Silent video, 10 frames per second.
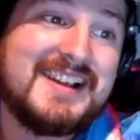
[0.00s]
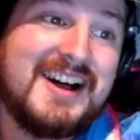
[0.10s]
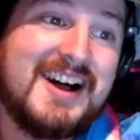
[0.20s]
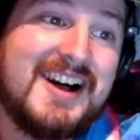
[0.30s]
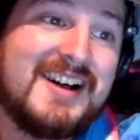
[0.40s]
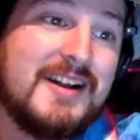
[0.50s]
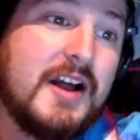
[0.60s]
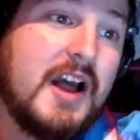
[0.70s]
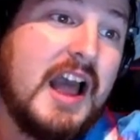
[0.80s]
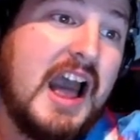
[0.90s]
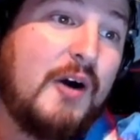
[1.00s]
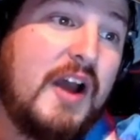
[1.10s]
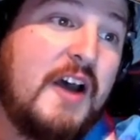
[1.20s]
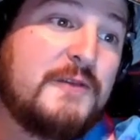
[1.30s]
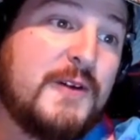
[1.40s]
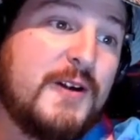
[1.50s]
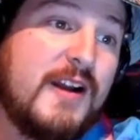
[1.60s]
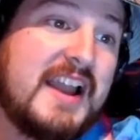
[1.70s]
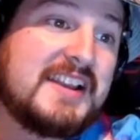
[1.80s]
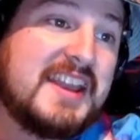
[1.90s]
Uh,
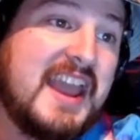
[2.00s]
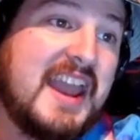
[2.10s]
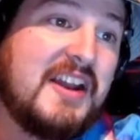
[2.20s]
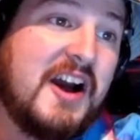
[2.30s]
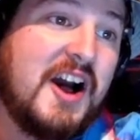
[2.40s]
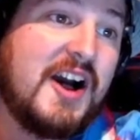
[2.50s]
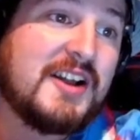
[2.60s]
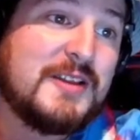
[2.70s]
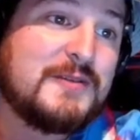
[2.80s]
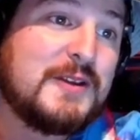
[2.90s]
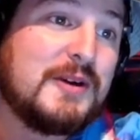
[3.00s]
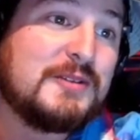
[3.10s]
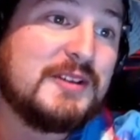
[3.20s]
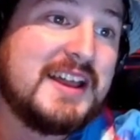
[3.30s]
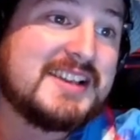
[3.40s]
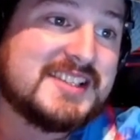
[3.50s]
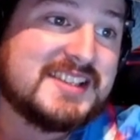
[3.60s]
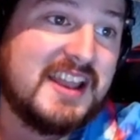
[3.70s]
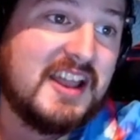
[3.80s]
however, I can uh, give you a list.